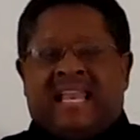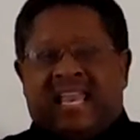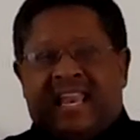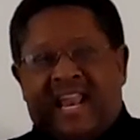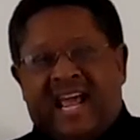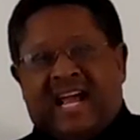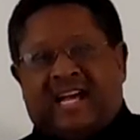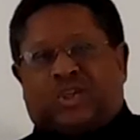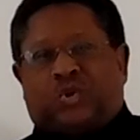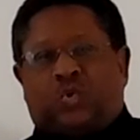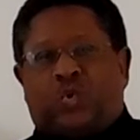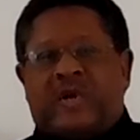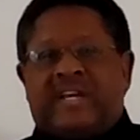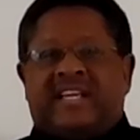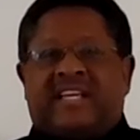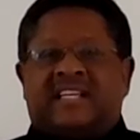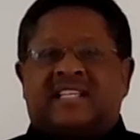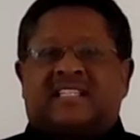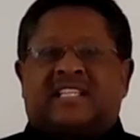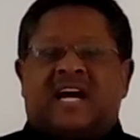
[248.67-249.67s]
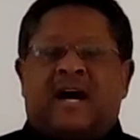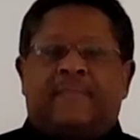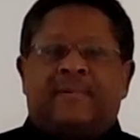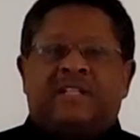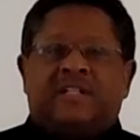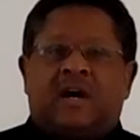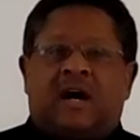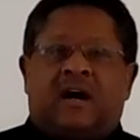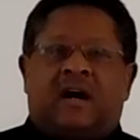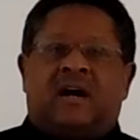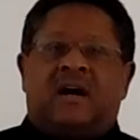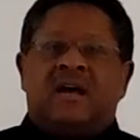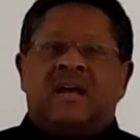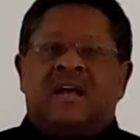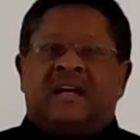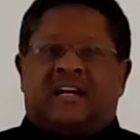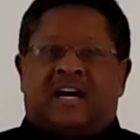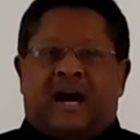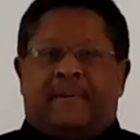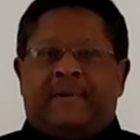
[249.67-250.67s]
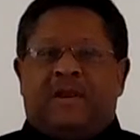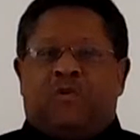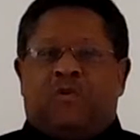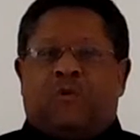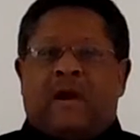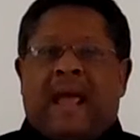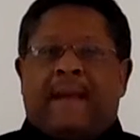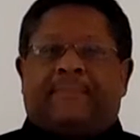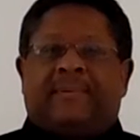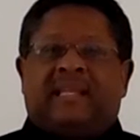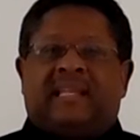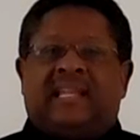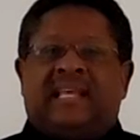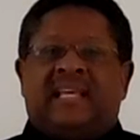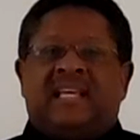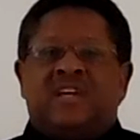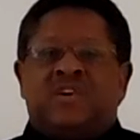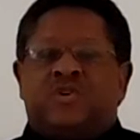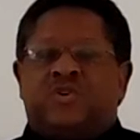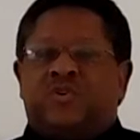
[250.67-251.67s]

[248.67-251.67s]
Next week is coming uh, coming rapidly.